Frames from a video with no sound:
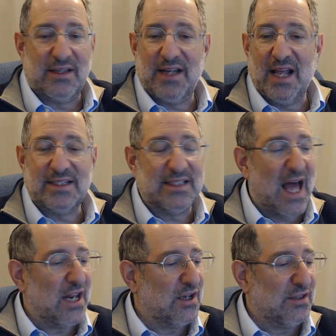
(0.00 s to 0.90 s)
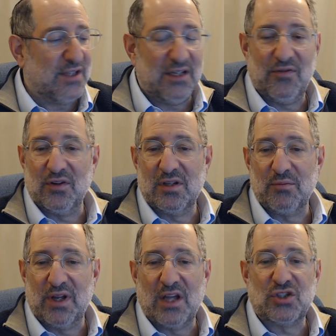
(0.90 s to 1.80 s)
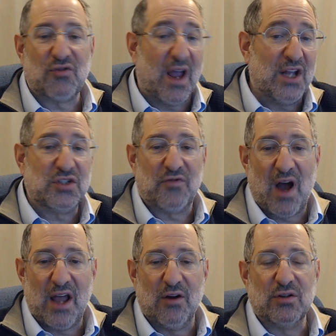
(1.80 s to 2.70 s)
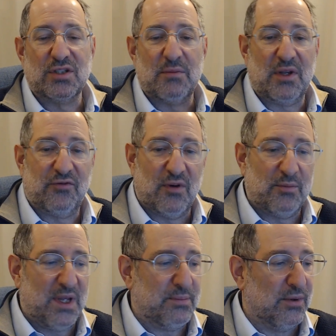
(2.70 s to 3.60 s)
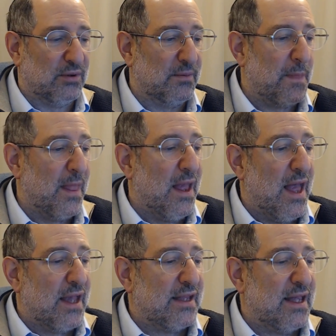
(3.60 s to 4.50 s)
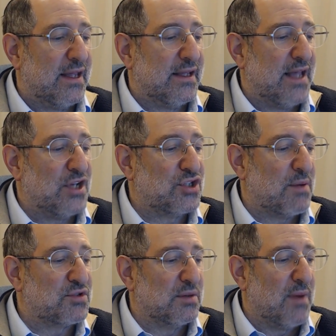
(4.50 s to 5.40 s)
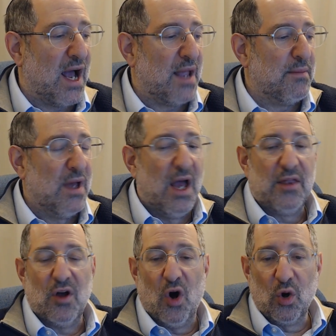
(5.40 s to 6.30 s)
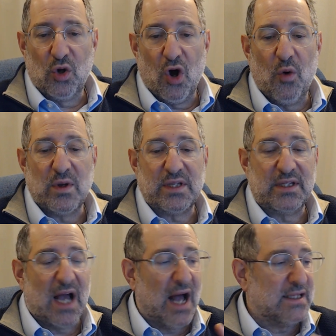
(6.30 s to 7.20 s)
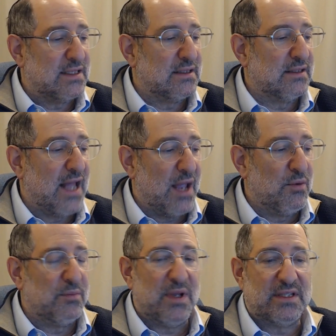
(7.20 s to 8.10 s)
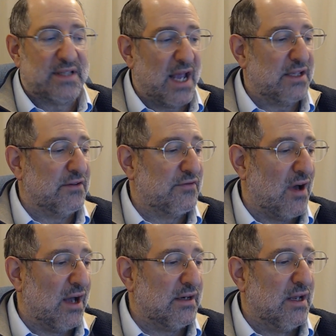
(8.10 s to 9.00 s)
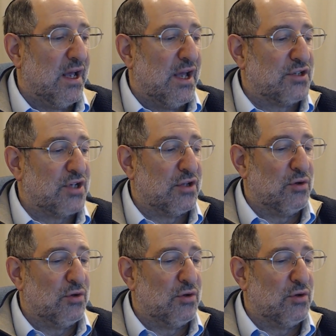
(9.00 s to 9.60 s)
is not a good thing for it to bring a strange fire, something from people. The whole goal was that God's name would be sanctified. To